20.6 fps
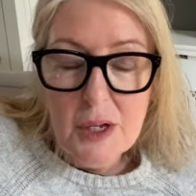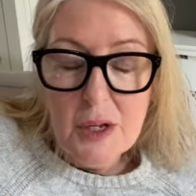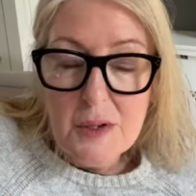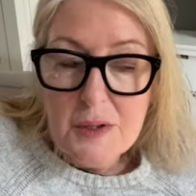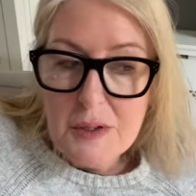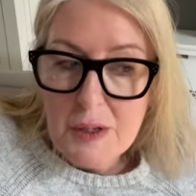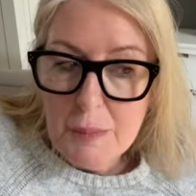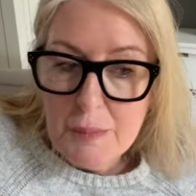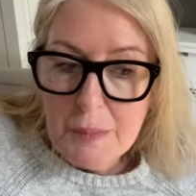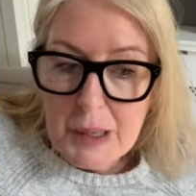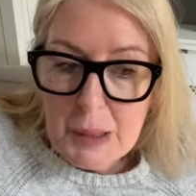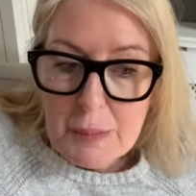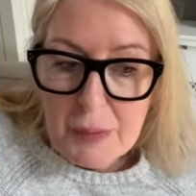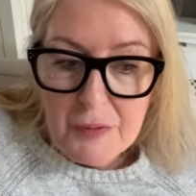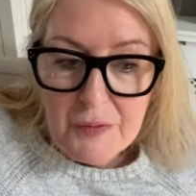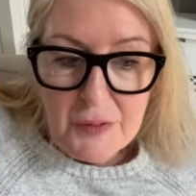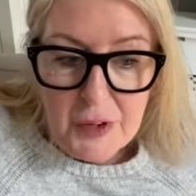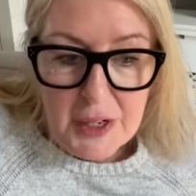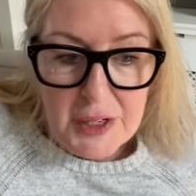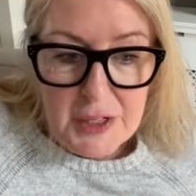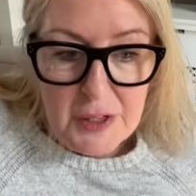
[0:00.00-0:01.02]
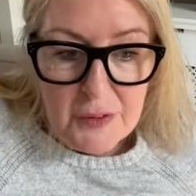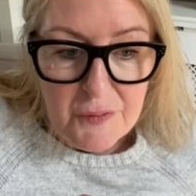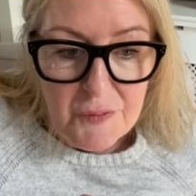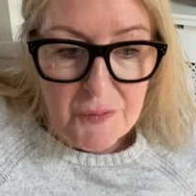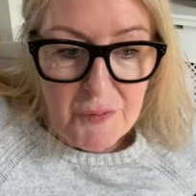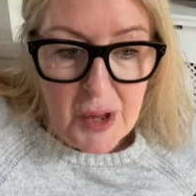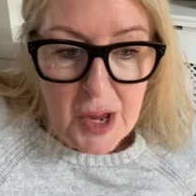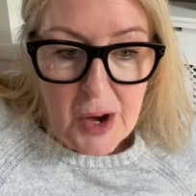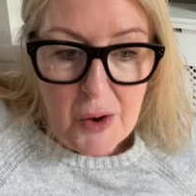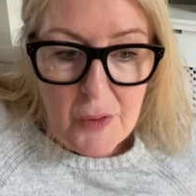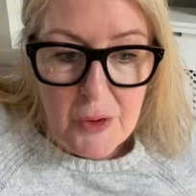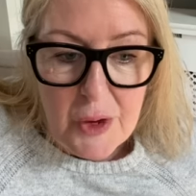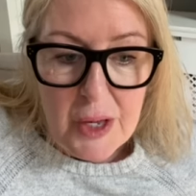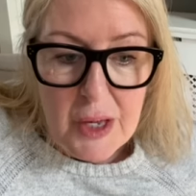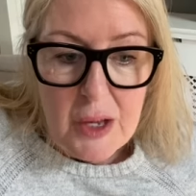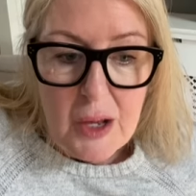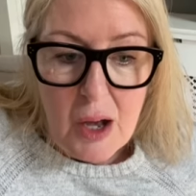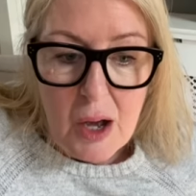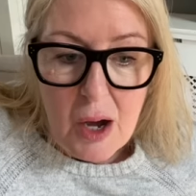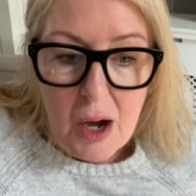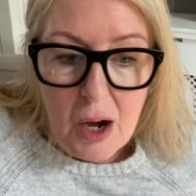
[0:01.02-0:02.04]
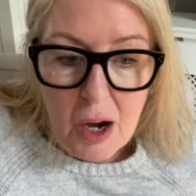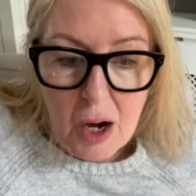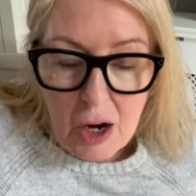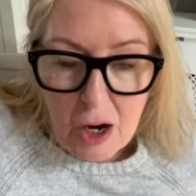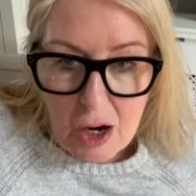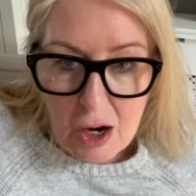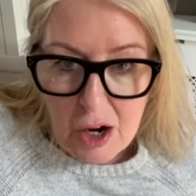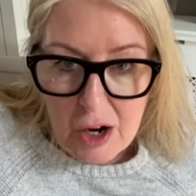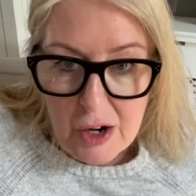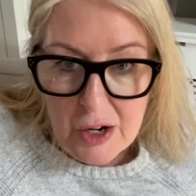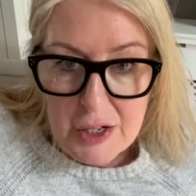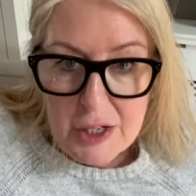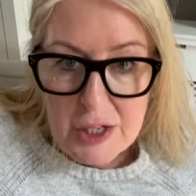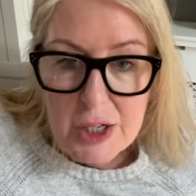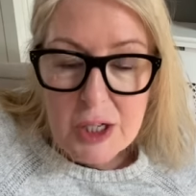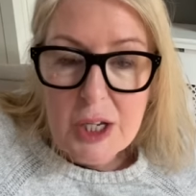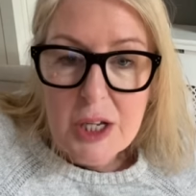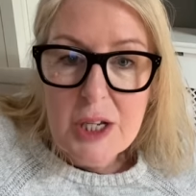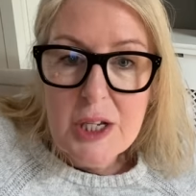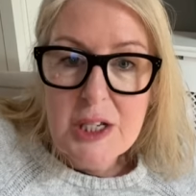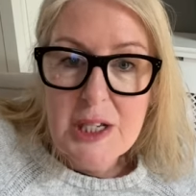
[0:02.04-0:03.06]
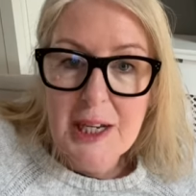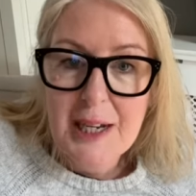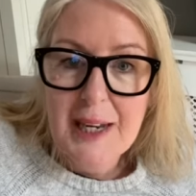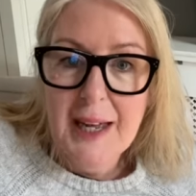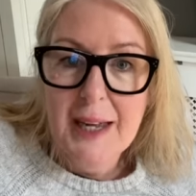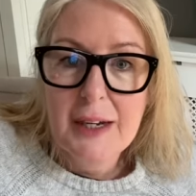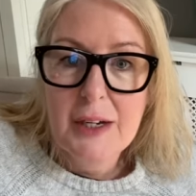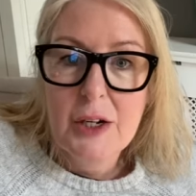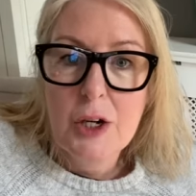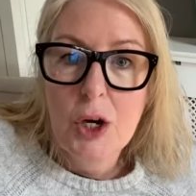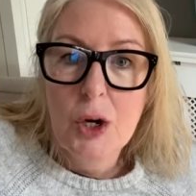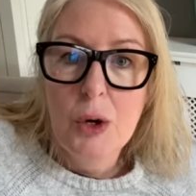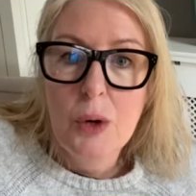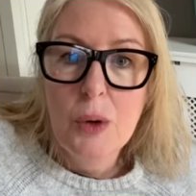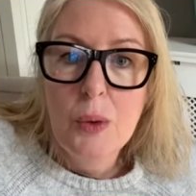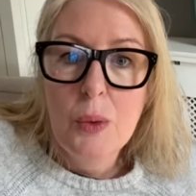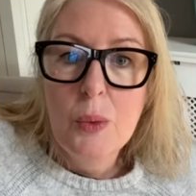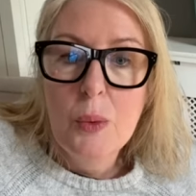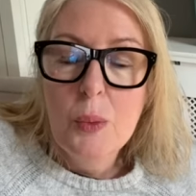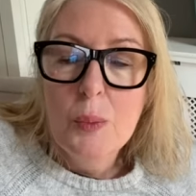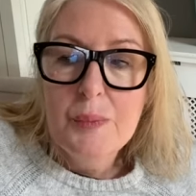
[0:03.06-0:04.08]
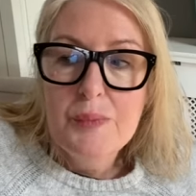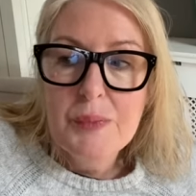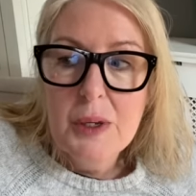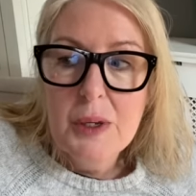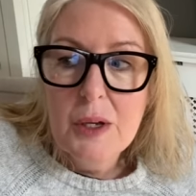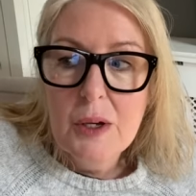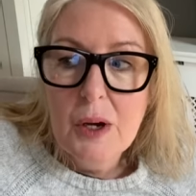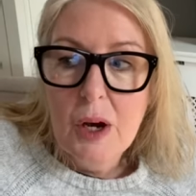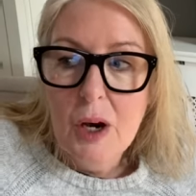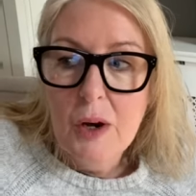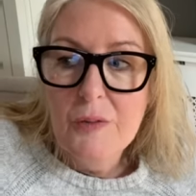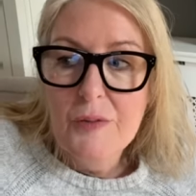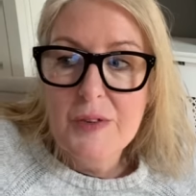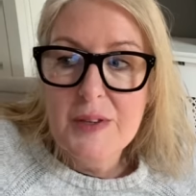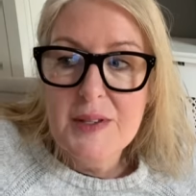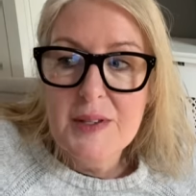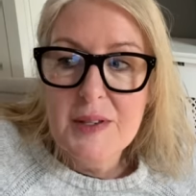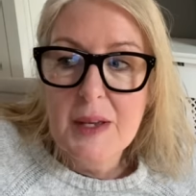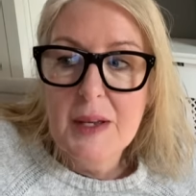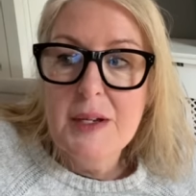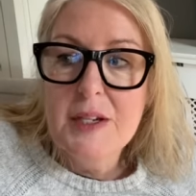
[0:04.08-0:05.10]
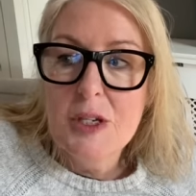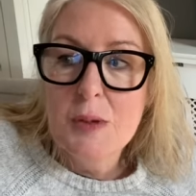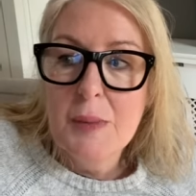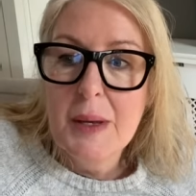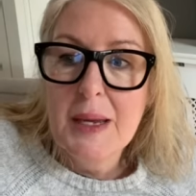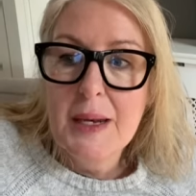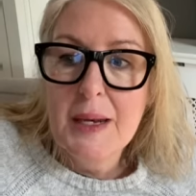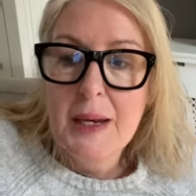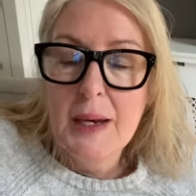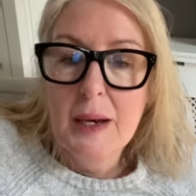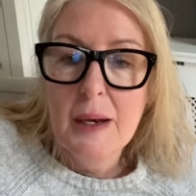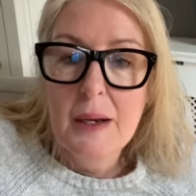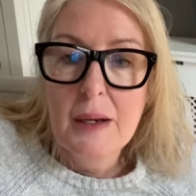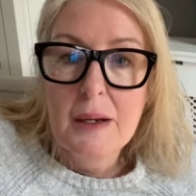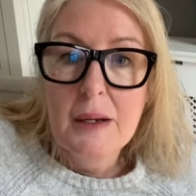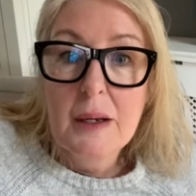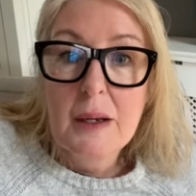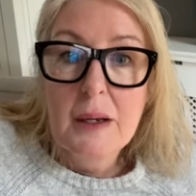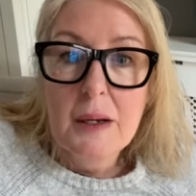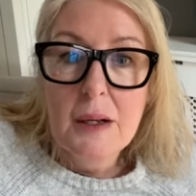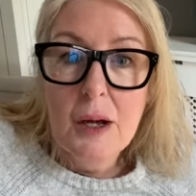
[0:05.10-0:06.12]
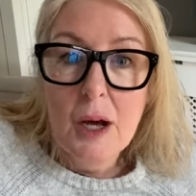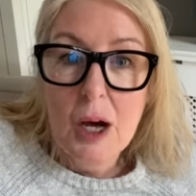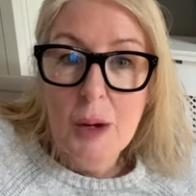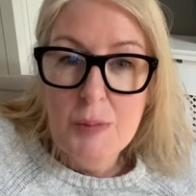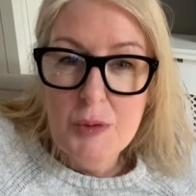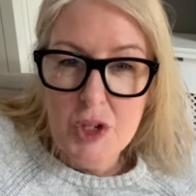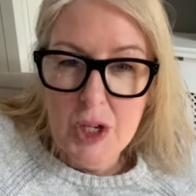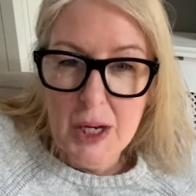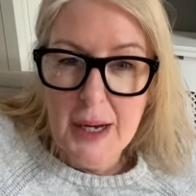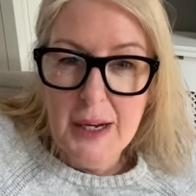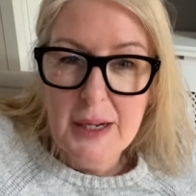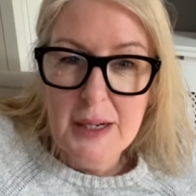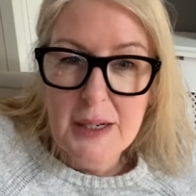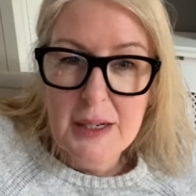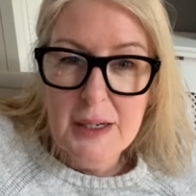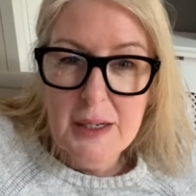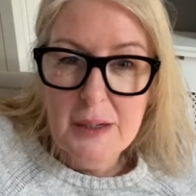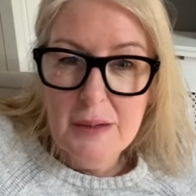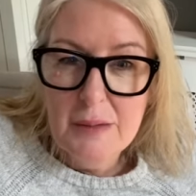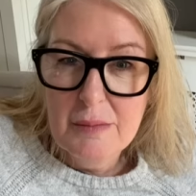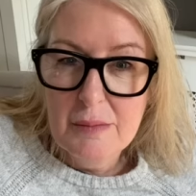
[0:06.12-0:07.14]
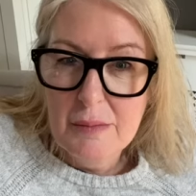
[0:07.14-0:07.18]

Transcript: Some people find it very hard to let go of sentimental object